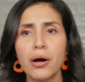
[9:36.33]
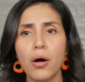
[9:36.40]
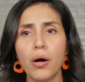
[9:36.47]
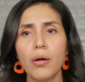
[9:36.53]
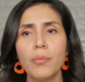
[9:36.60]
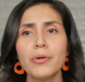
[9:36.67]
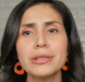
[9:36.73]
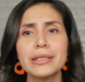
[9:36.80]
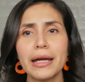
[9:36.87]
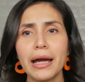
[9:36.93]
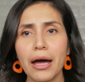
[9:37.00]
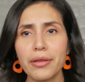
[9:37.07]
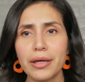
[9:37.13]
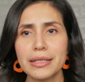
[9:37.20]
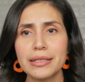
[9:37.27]
Almost like
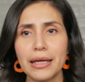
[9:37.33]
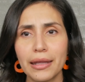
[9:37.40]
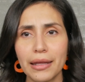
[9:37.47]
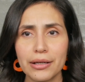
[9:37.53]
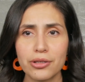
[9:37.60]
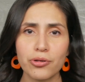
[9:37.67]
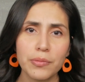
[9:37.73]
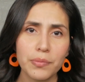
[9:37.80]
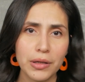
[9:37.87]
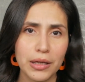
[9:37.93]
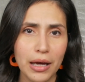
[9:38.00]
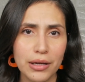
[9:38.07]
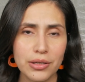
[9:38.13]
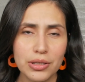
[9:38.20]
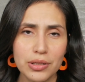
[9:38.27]
how they say, like, trim the
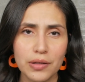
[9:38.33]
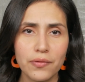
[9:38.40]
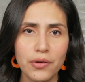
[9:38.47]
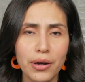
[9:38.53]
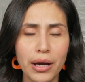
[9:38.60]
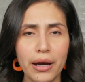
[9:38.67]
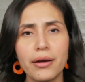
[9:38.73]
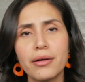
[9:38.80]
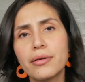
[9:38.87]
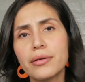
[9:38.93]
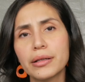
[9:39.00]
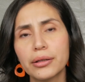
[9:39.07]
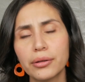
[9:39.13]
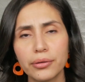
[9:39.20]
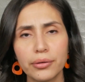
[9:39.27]
edges of your hair
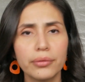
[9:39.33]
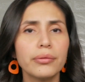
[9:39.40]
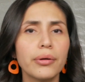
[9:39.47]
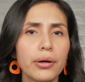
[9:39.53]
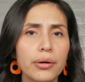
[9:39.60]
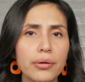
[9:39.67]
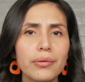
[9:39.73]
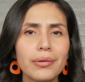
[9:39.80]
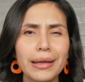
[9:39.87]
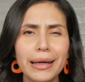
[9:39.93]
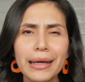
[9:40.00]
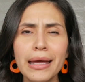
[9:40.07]
and it'll grow, like